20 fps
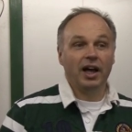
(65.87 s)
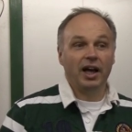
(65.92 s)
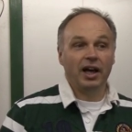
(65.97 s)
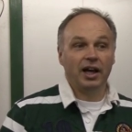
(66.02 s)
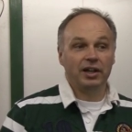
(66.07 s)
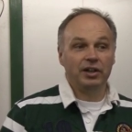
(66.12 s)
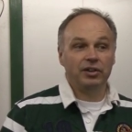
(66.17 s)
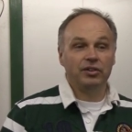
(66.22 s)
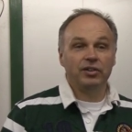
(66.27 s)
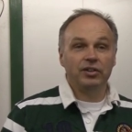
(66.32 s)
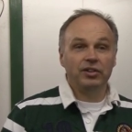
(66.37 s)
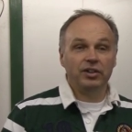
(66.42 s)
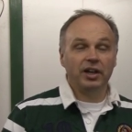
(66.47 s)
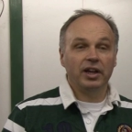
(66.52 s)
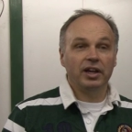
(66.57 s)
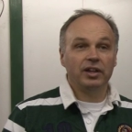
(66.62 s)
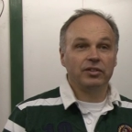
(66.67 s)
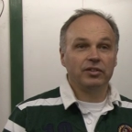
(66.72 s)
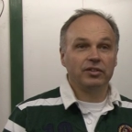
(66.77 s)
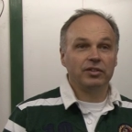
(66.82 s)
And he said
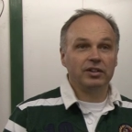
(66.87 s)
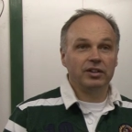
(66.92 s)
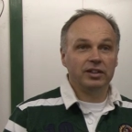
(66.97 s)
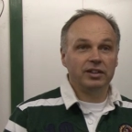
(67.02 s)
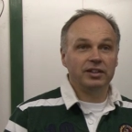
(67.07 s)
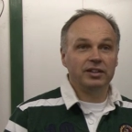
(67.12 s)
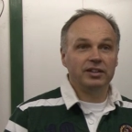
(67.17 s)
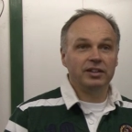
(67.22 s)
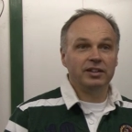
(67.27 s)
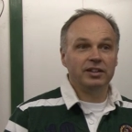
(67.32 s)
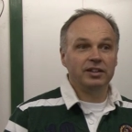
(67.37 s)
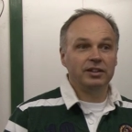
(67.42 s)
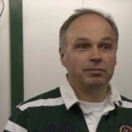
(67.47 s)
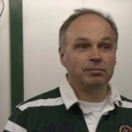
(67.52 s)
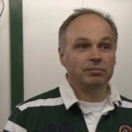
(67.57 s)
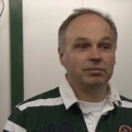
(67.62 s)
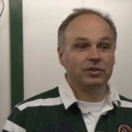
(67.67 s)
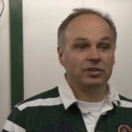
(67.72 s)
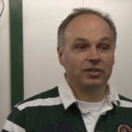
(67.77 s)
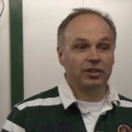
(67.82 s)
yes. And
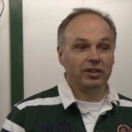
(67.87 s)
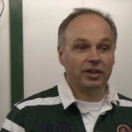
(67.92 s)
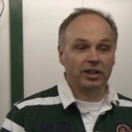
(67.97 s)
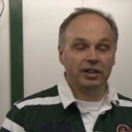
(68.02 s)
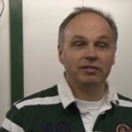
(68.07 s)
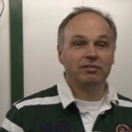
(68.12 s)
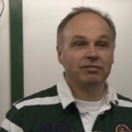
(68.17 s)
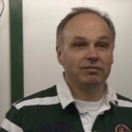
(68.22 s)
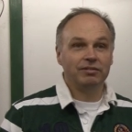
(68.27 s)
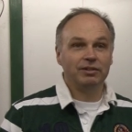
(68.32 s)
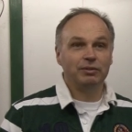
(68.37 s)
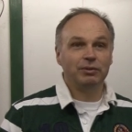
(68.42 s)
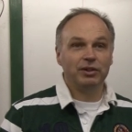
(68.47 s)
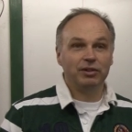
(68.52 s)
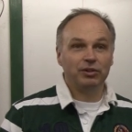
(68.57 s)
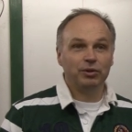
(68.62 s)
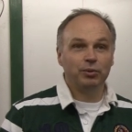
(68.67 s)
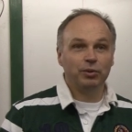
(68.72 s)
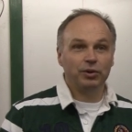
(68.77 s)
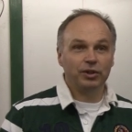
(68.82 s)
um, so then we
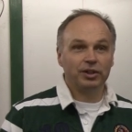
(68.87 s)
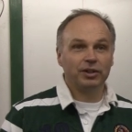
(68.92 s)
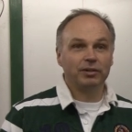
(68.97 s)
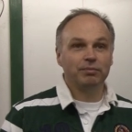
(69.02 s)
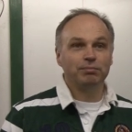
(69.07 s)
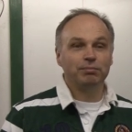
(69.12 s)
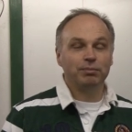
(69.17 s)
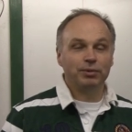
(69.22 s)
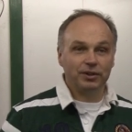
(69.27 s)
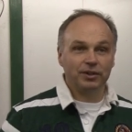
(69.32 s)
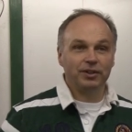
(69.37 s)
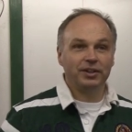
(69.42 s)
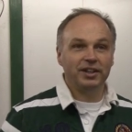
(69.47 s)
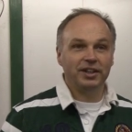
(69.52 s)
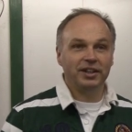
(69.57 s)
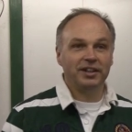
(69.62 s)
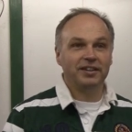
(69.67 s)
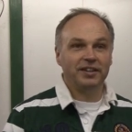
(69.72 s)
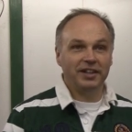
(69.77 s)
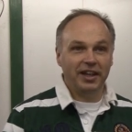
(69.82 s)
went to work and put
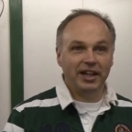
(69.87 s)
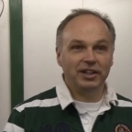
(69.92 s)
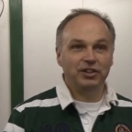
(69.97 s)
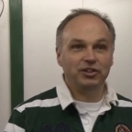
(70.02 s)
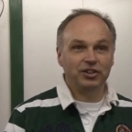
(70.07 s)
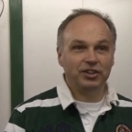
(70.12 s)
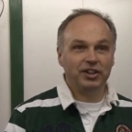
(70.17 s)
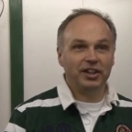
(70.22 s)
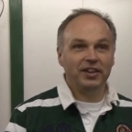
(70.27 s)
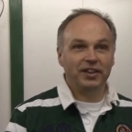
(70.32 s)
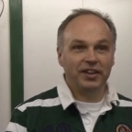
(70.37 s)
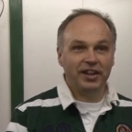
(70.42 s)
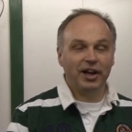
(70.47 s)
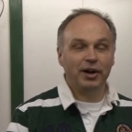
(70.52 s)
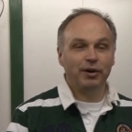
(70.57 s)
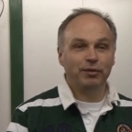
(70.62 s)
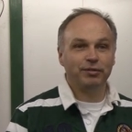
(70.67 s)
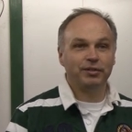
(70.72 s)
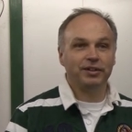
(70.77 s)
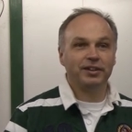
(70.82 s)
the, the engine in the
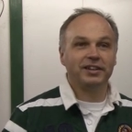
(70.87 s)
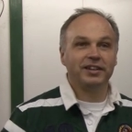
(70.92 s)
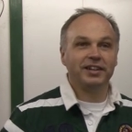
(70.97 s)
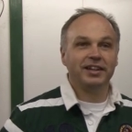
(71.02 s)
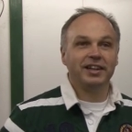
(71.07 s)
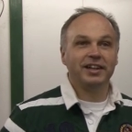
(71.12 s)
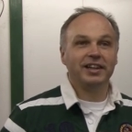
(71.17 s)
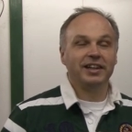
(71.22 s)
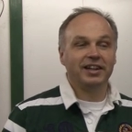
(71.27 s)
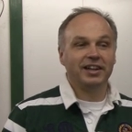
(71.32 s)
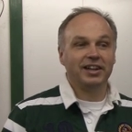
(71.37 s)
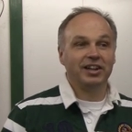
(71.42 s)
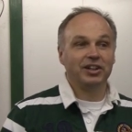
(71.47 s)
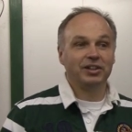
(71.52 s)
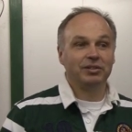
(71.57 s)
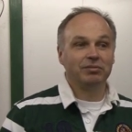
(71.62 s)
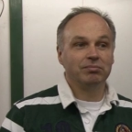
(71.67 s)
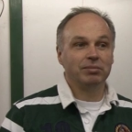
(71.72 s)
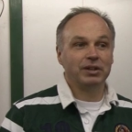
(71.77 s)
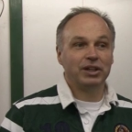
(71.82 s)
Alfa.
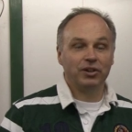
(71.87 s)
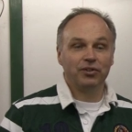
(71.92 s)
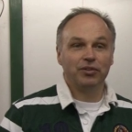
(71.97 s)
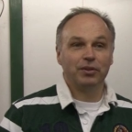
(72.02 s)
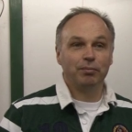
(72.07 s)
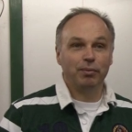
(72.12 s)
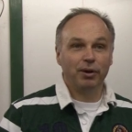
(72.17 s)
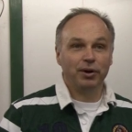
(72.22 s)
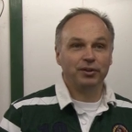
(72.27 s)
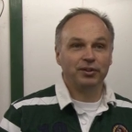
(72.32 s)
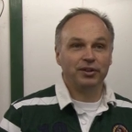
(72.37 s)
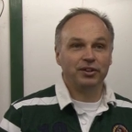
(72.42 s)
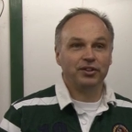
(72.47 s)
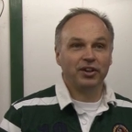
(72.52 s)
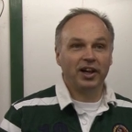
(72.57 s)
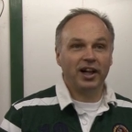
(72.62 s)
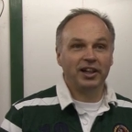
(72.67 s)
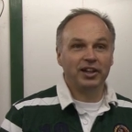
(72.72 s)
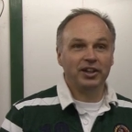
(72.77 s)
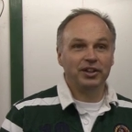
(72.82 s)
And um, because they're both
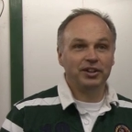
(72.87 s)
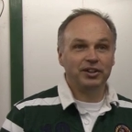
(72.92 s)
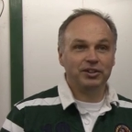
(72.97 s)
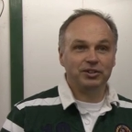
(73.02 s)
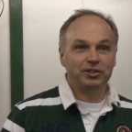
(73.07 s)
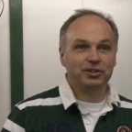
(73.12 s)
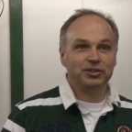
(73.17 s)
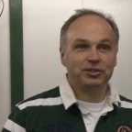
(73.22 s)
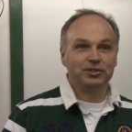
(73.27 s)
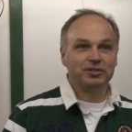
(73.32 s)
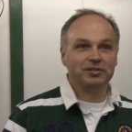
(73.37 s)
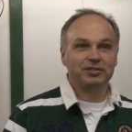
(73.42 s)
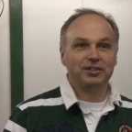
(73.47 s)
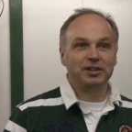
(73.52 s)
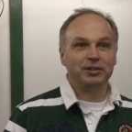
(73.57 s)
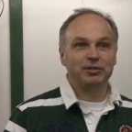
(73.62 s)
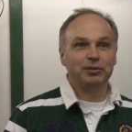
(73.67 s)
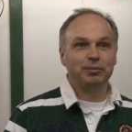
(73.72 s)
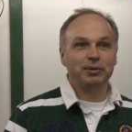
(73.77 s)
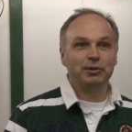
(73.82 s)
Italian, it just
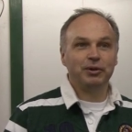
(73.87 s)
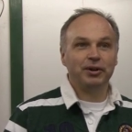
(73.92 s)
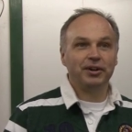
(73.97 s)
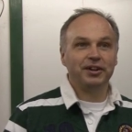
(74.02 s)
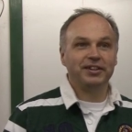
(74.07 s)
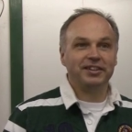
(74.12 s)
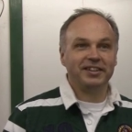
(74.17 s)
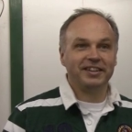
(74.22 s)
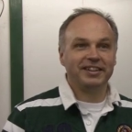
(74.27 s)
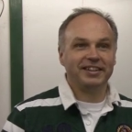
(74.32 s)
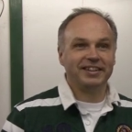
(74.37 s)
seemed to be right.